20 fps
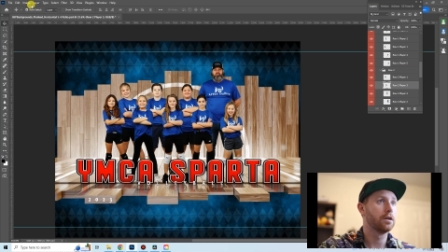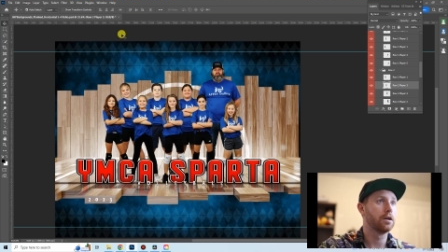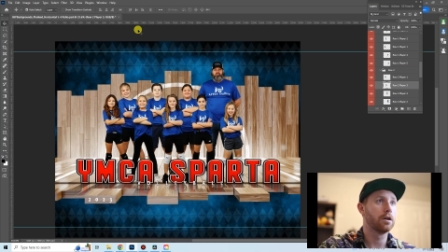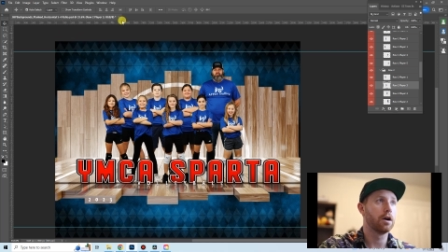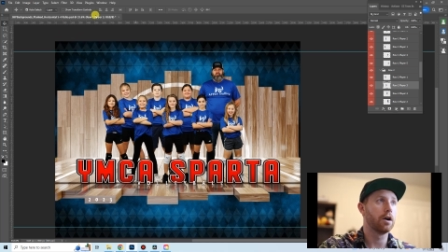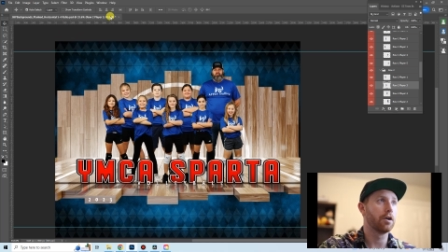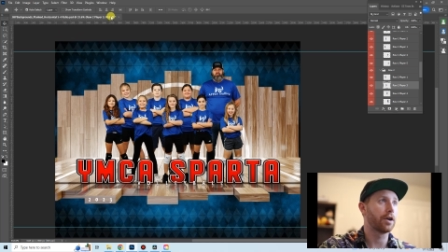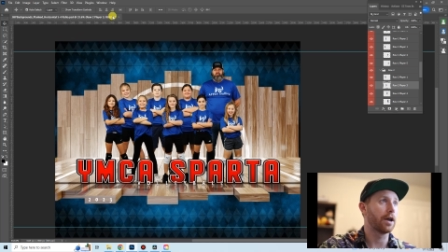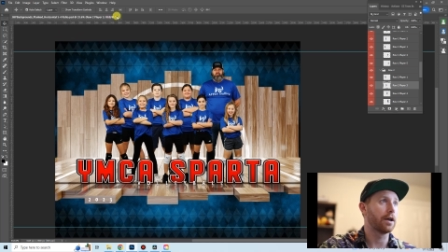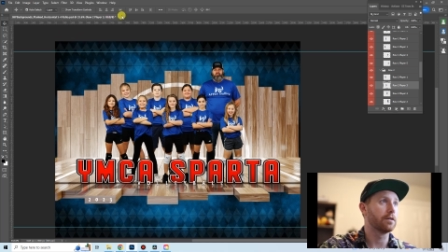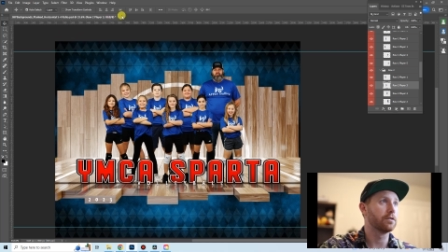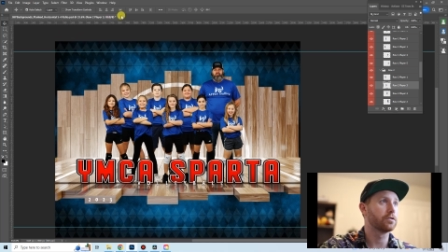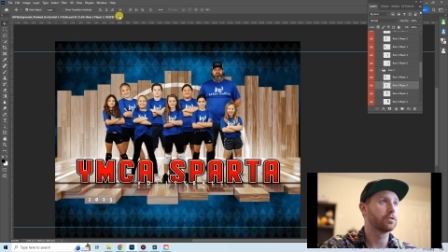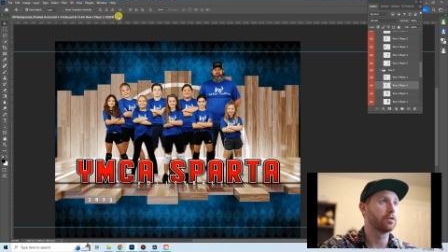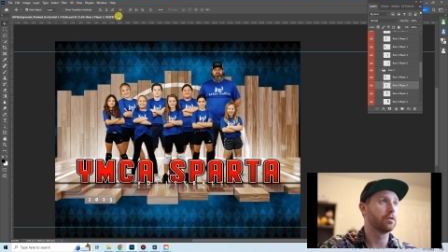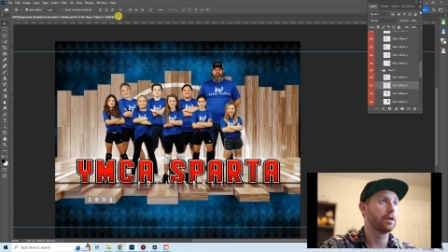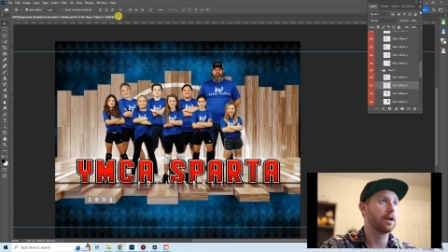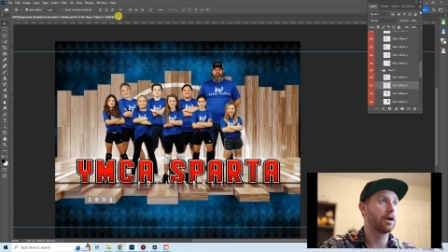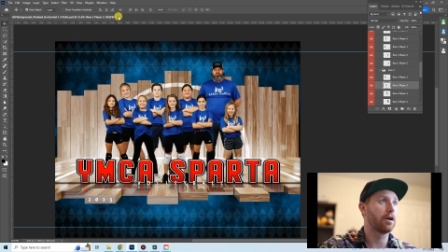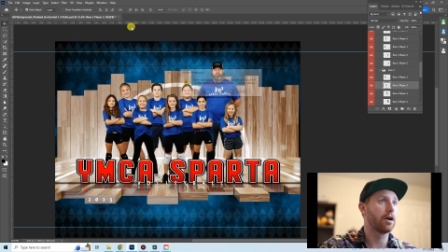Okay,
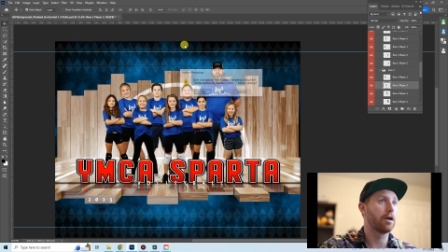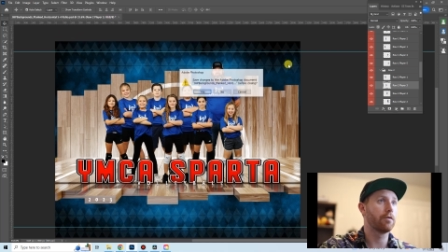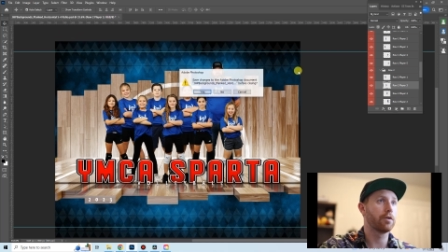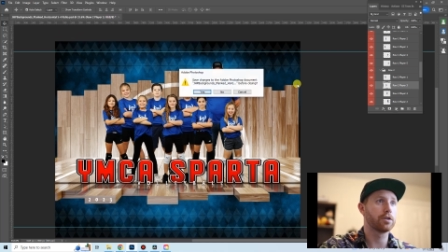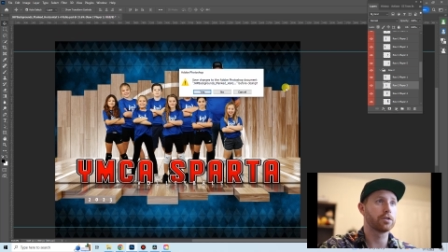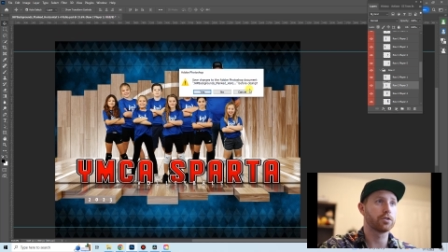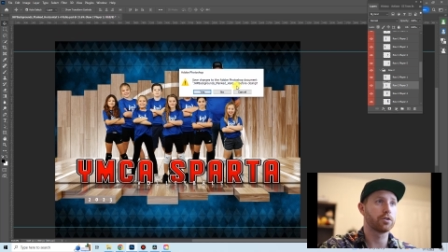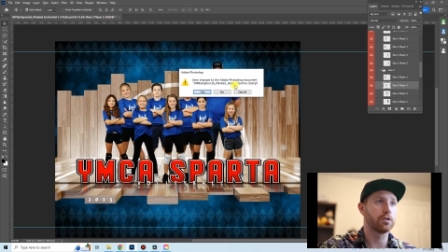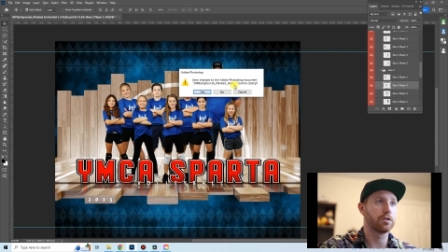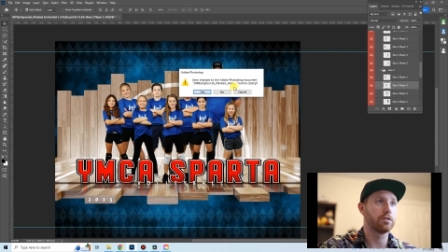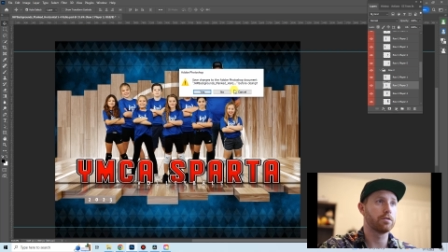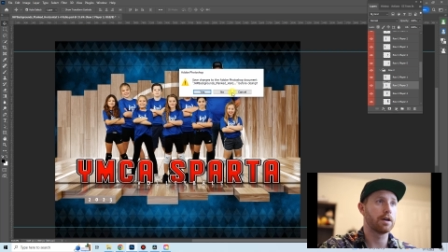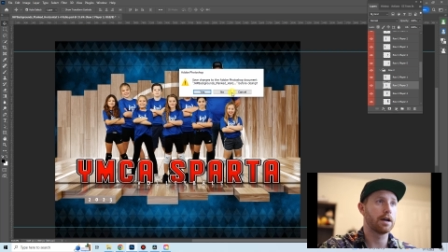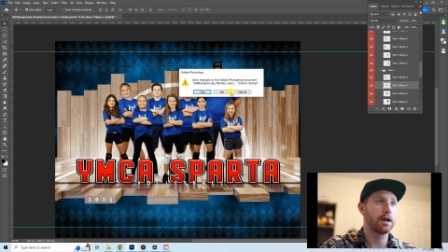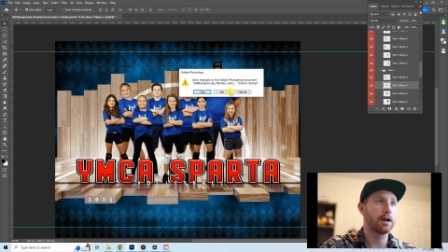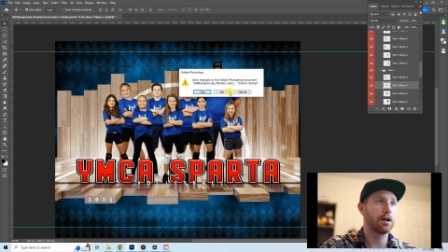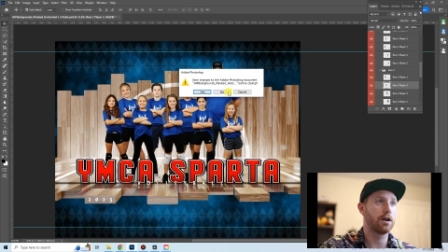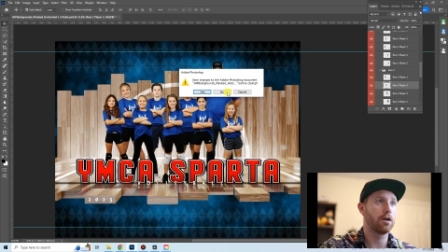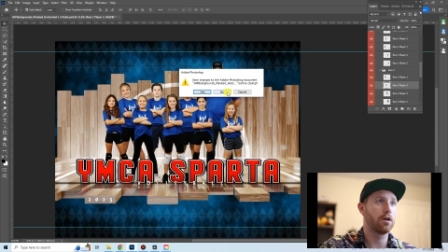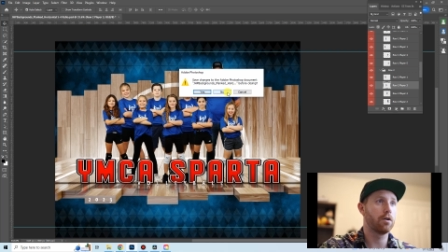so now I want to show you
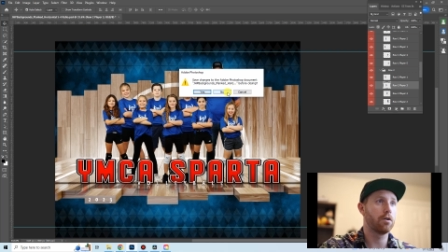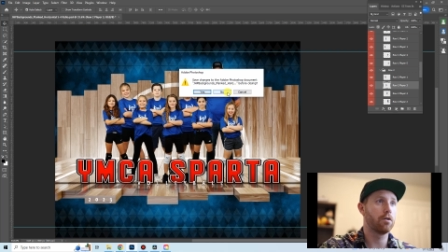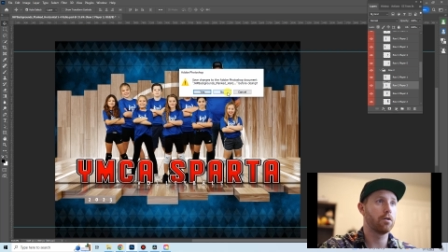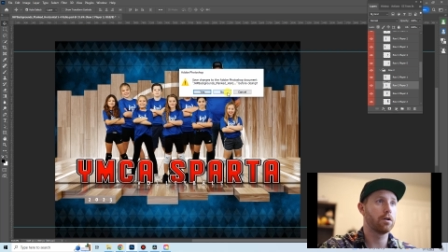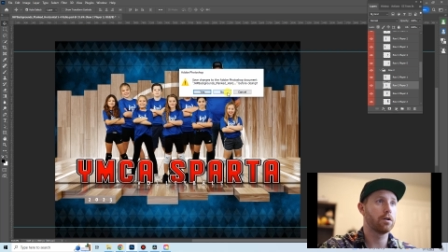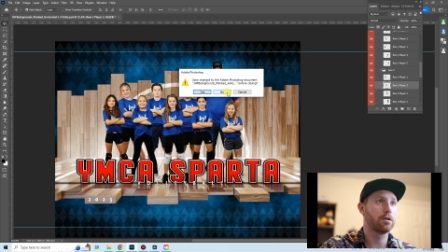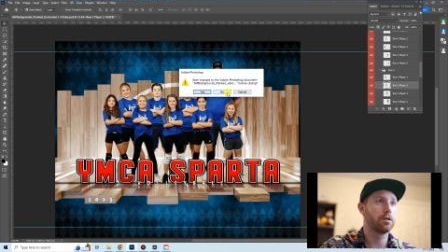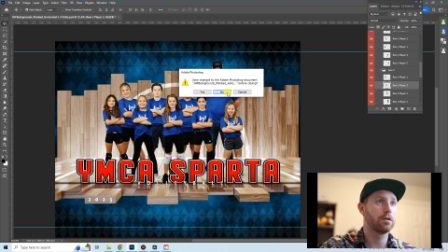how.